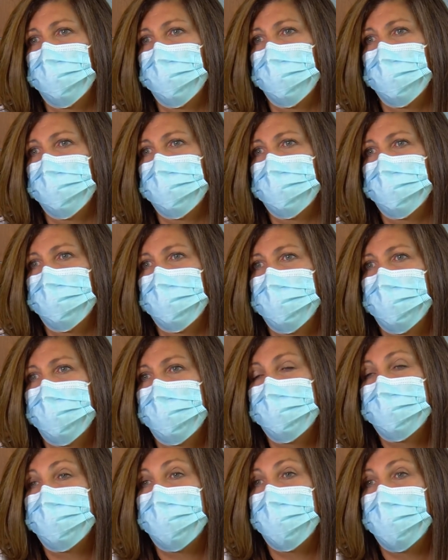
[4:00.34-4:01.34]
room
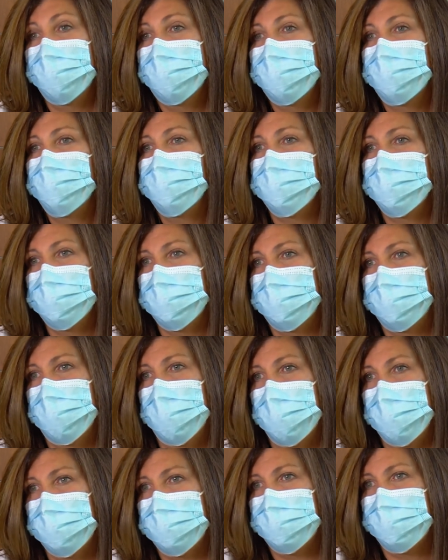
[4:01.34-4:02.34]
is that I get to
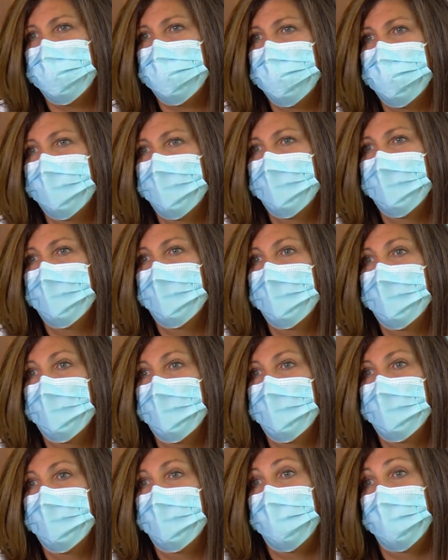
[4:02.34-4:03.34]
assess
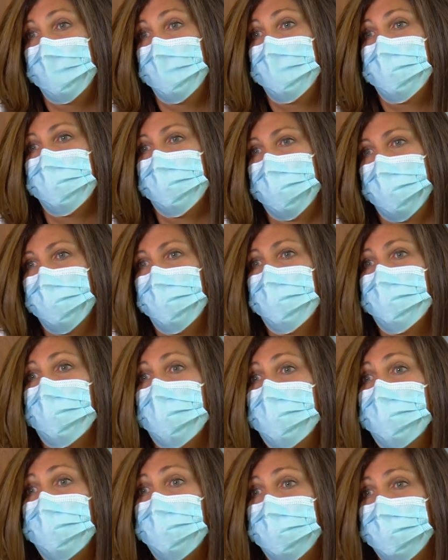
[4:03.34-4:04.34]
that I took out the
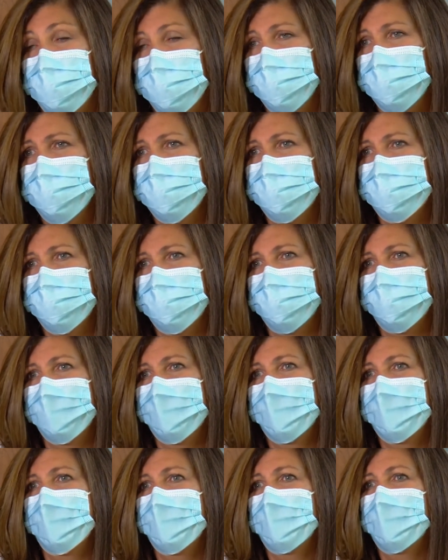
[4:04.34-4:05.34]
right tumor,
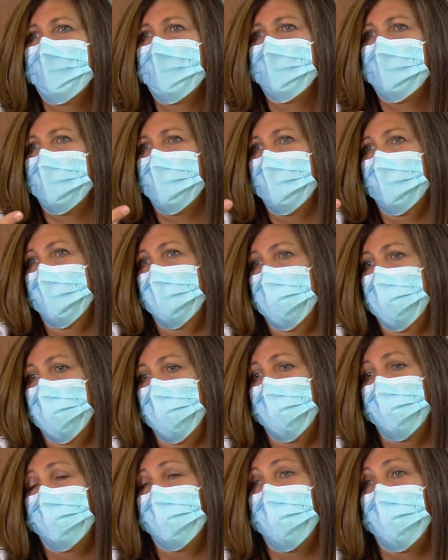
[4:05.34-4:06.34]
that I
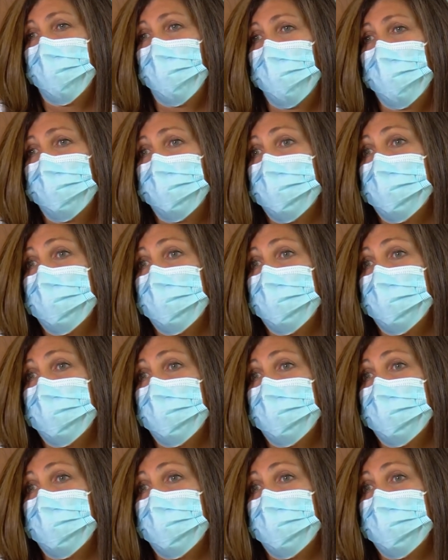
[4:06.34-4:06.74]
have all the